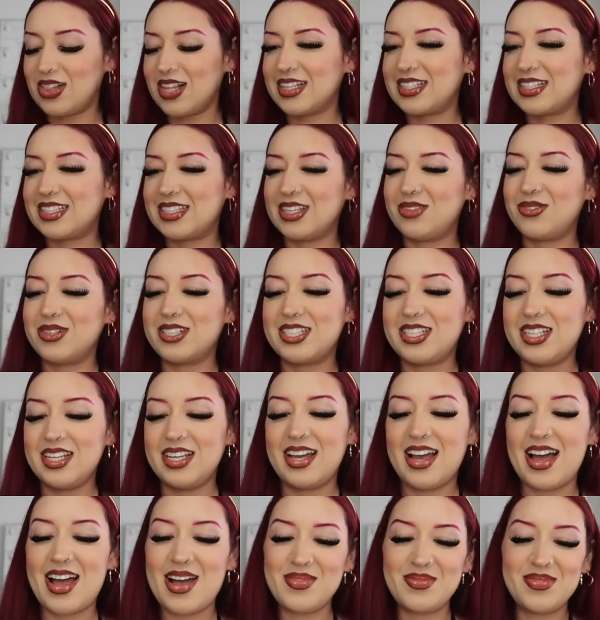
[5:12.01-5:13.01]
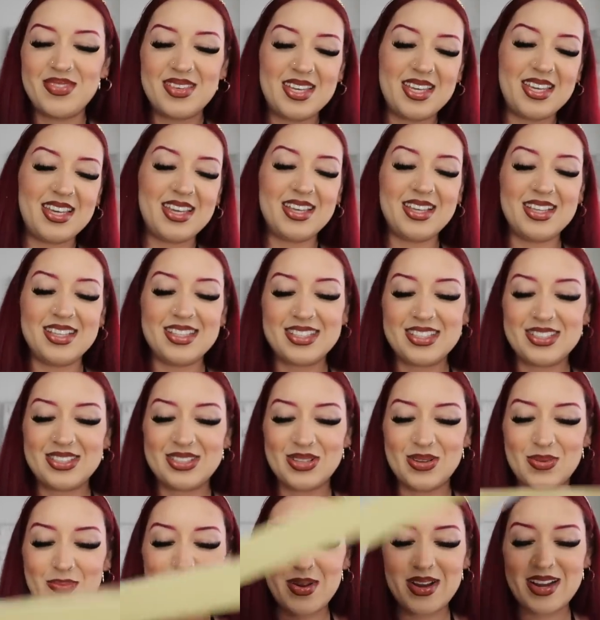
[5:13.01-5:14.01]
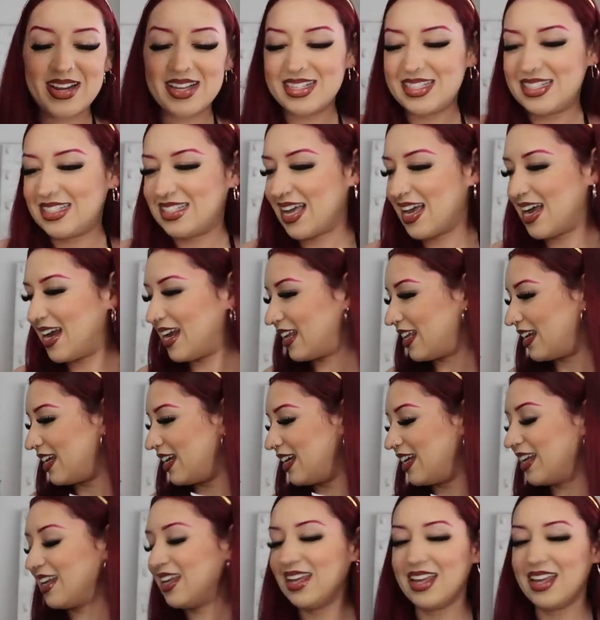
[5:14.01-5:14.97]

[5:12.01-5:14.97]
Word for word: let's see what she got me super excited